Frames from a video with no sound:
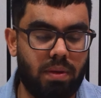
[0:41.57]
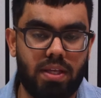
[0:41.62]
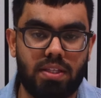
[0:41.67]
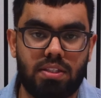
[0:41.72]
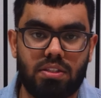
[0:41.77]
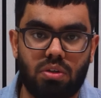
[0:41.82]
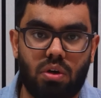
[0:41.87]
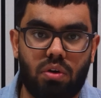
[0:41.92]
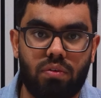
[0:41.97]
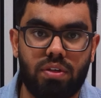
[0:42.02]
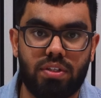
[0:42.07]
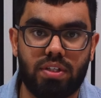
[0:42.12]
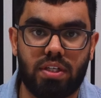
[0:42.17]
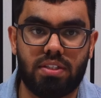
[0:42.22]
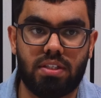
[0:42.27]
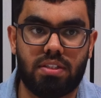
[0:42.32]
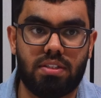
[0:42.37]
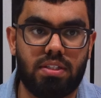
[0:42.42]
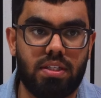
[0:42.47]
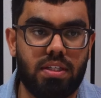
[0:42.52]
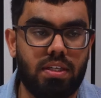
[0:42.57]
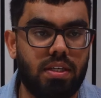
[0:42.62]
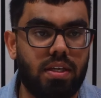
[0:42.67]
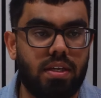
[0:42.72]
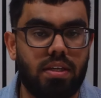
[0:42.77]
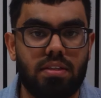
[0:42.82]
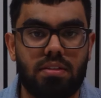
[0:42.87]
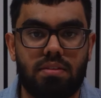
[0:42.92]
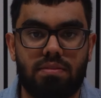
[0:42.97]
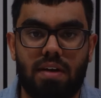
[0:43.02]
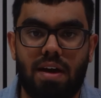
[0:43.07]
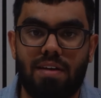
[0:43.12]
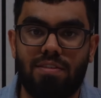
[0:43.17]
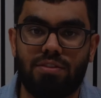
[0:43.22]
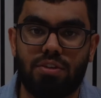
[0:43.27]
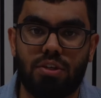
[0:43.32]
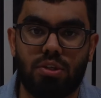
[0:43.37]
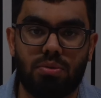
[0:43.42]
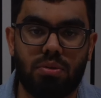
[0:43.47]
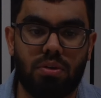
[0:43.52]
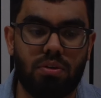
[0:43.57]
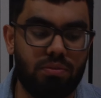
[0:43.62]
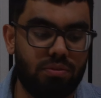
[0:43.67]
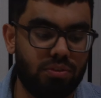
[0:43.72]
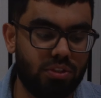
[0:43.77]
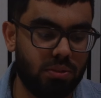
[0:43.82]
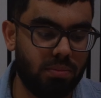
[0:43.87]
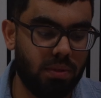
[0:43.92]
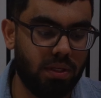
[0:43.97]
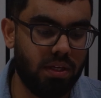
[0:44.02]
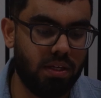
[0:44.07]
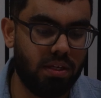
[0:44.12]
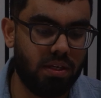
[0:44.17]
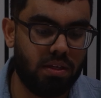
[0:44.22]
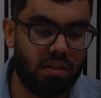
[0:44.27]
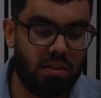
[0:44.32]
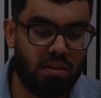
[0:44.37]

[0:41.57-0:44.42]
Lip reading: base storage SSD is 512 GB,